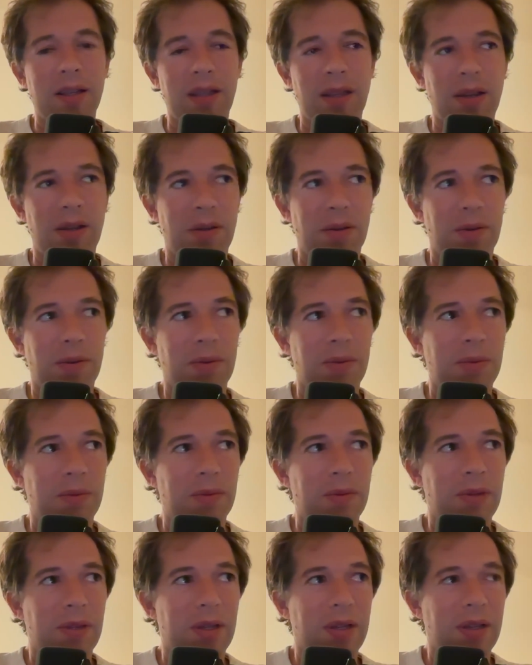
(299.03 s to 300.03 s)

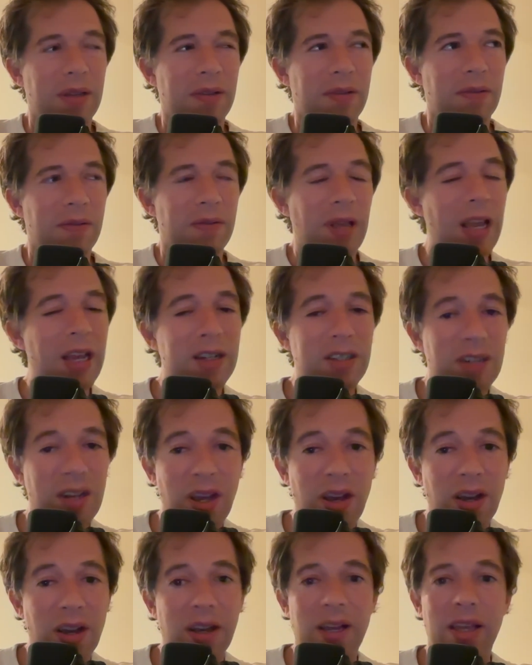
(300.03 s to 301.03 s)

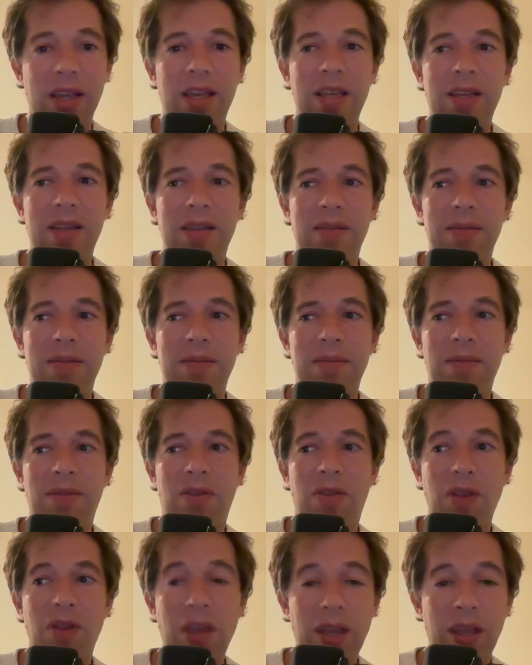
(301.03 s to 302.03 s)
AGI
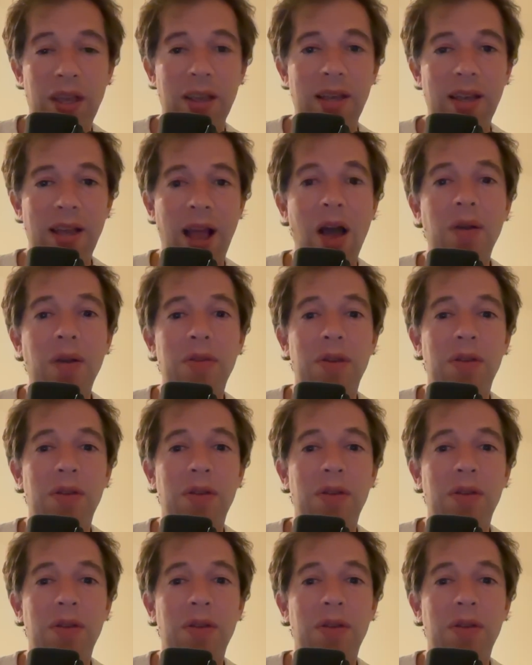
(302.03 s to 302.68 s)
thing out there